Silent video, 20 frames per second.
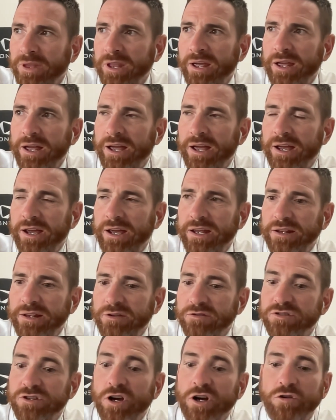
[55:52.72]
And there's
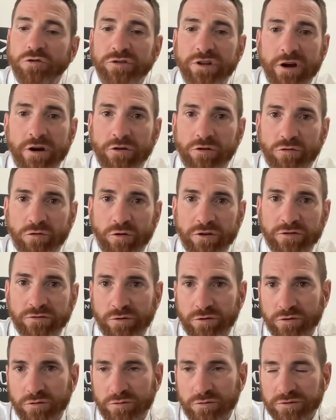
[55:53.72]
a guy called Daryn Cresswell
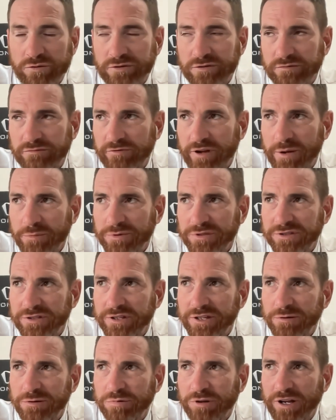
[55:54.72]
who was a famous
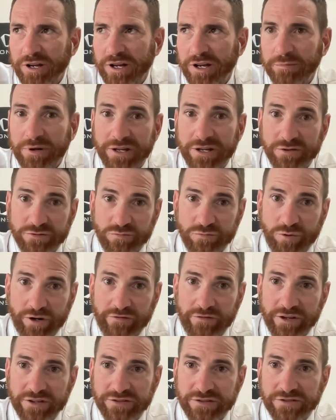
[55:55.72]
Sydney player, but he was one of
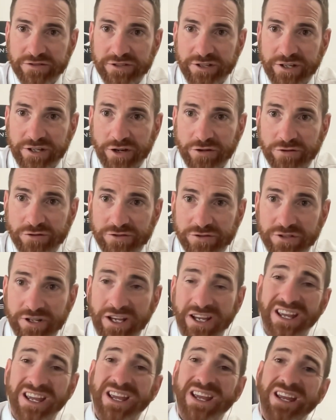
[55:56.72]
our assistant coaches.
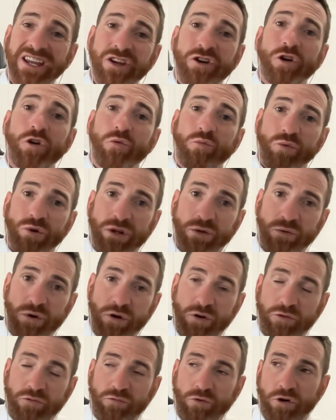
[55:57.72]
He got on really
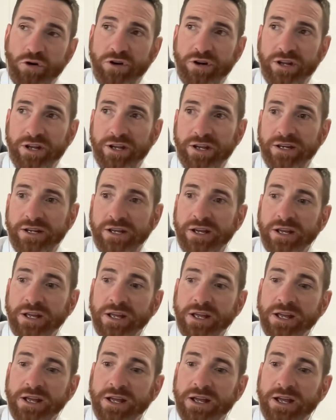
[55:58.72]
well with Rocket Eade,
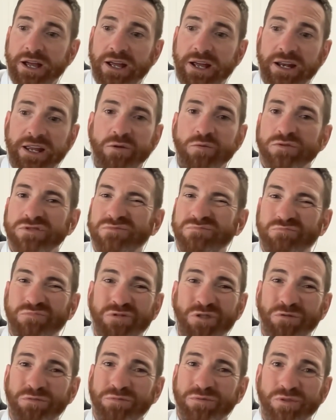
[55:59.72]
and he was
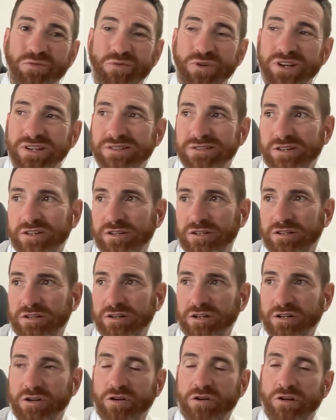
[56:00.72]
probably the reason I, I
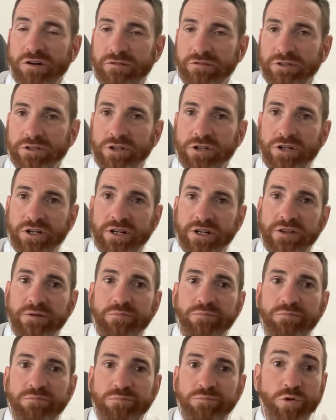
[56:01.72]
got over the line at the
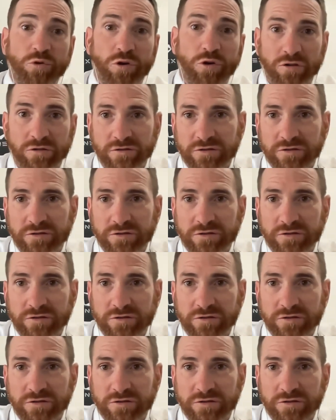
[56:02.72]
Bulldogs